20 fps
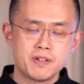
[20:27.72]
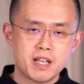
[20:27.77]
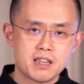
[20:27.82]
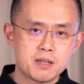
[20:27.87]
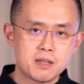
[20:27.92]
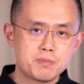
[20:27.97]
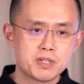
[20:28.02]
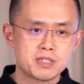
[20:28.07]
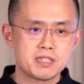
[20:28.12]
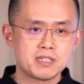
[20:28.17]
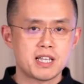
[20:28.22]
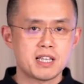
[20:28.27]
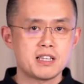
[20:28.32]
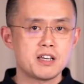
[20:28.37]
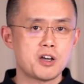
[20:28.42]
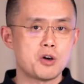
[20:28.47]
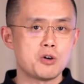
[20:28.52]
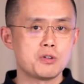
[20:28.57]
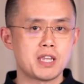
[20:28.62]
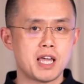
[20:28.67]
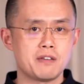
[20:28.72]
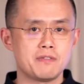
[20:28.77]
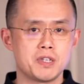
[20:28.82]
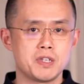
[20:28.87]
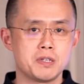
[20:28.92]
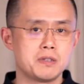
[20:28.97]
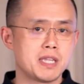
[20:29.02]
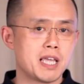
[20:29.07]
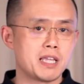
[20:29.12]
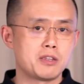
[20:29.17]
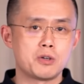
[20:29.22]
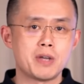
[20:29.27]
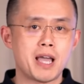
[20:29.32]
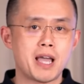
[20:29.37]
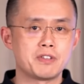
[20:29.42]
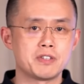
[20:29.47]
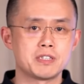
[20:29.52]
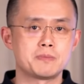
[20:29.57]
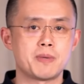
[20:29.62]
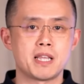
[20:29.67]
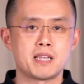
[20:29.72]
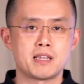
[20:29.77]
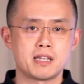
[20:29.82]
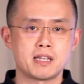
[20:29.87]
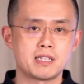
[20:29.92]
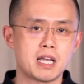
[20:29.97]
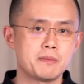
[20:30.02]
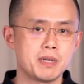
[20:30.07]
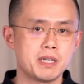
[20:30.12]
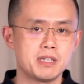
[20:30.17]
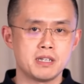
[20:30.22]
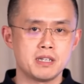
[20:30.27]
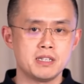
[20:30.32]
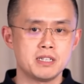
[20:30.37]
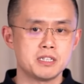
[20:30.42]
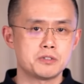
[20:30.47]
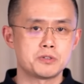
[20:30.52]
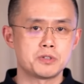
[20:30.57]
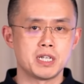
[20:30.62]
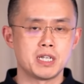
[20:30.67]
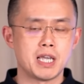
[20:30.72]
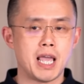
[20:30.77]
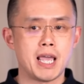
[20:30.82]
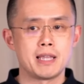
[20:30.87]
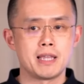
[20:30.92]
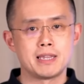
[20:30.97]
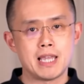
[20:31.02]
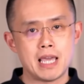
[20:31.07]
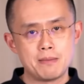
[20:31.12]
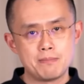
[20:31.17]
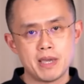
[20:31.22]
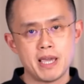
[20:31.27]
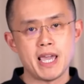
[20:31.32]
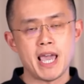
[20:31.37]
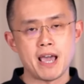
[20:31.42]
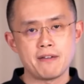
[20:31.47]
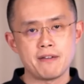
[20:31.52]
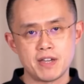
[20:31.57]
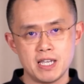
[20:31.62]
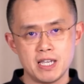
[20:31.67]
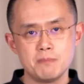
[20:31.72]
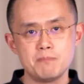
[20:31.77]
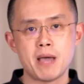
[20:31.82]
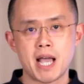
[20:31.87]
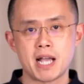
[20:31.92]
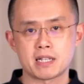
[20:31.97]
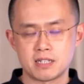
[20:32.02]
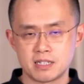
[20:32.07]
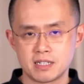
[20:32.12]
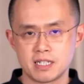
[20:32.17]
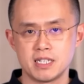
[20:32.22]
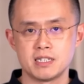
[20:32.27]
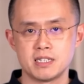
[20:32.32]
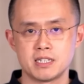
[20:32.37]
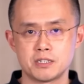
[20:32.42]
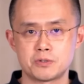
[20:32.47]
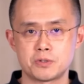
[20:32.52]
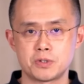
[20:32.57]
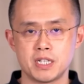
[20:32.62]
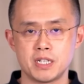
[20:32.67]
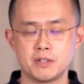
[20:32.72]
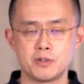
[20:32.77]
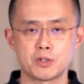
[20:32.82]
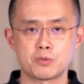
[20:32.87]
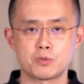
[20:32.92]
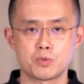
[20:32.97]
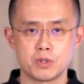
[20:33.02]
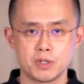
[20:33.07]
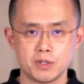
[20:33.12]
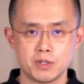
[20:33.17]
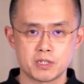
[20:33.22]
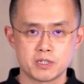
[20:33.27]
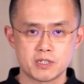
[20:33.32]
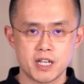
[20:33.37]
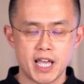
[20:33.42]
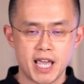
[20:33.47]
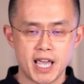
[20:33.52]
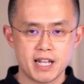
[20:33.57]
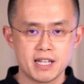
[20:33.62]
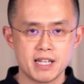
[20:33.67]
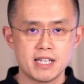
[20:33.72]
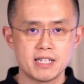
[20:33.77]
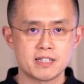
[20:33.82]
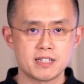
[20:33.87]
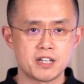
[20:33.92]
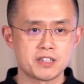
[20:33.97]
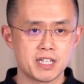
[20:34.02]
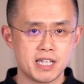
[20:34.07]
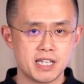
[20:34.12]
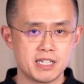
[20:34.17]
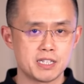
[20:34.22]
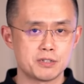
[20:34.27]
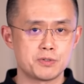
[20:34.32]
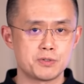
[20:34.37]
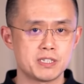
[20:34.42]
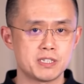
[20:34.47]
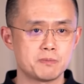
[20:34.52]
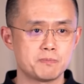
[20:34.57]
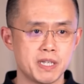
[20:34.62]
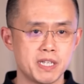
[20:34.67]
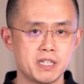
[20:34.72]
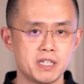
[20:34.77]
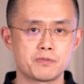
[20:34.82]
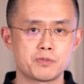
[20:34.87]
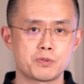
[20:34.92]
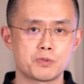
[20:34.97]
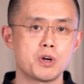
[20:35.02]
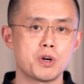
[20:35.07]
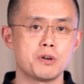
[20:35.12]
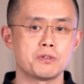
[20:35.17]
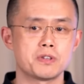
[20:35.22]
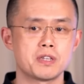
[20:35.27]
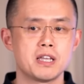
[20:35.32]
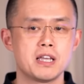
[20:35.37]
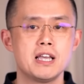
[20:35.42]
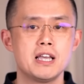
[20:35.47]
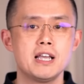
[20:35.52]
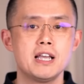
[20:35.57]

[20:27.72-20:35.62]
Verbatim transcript: if another person doesn't hold that view, they don't have to spend that time in the industry and they may have an impact on the industry, at least on the industry speed of growth.